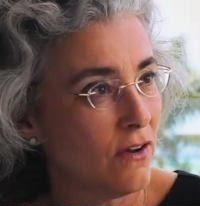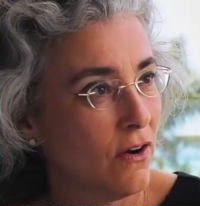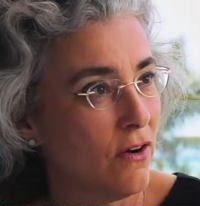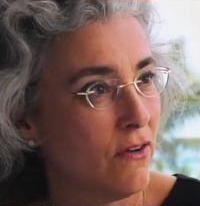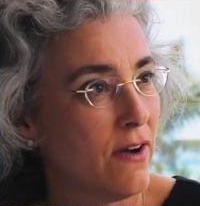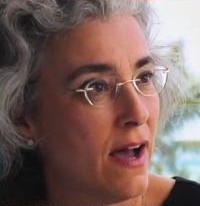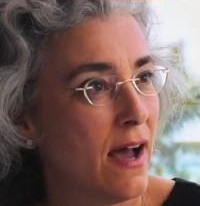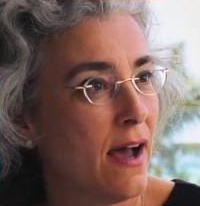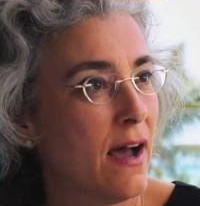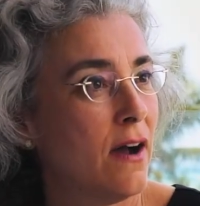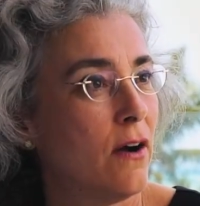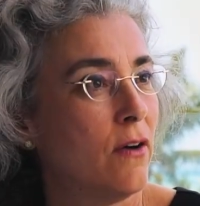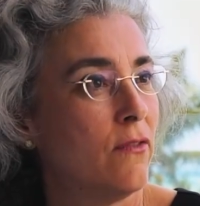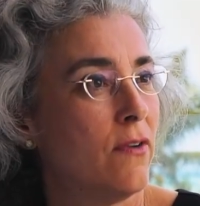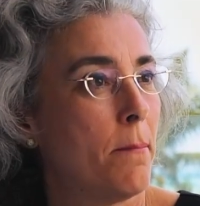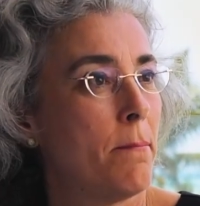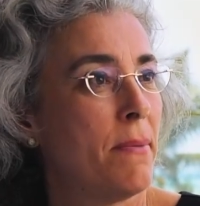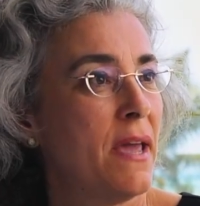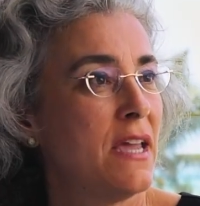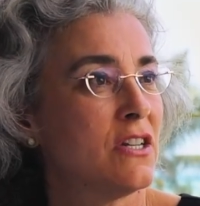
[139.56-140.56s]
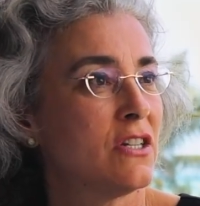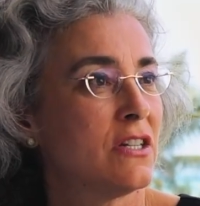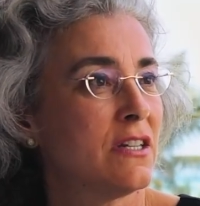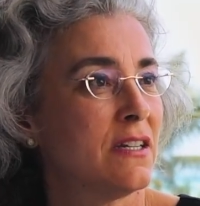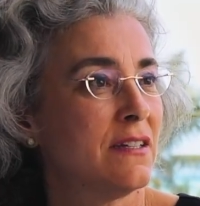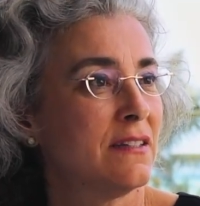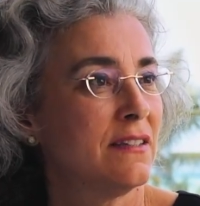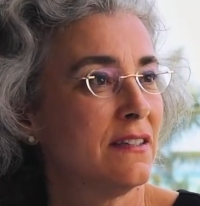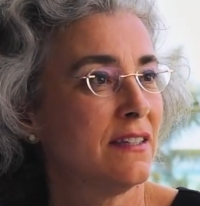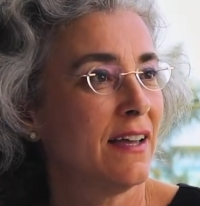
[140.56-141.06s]
of a
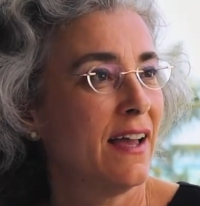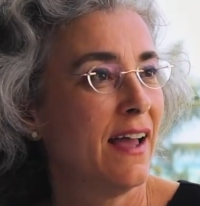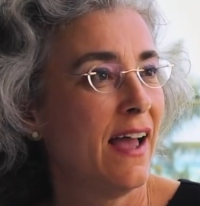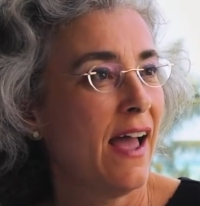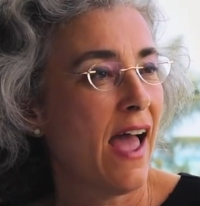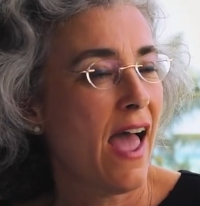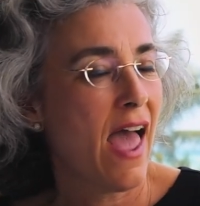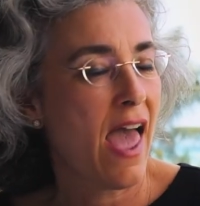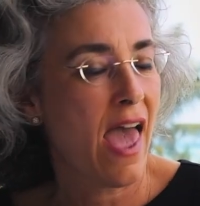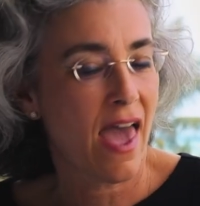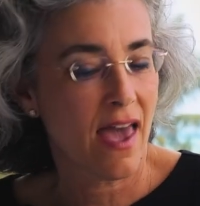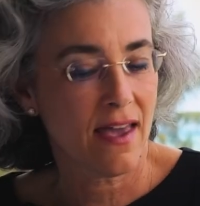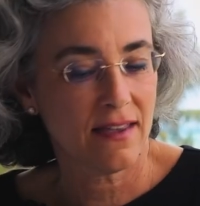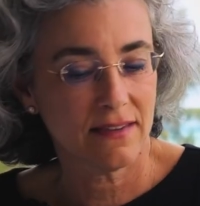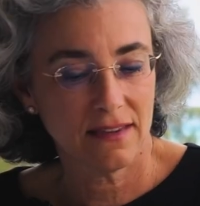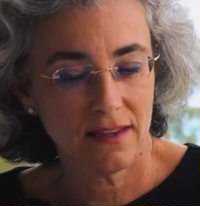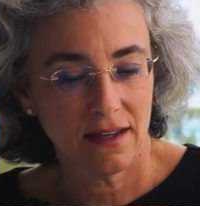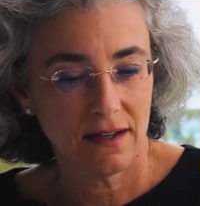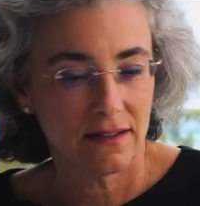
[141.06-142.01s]
patient and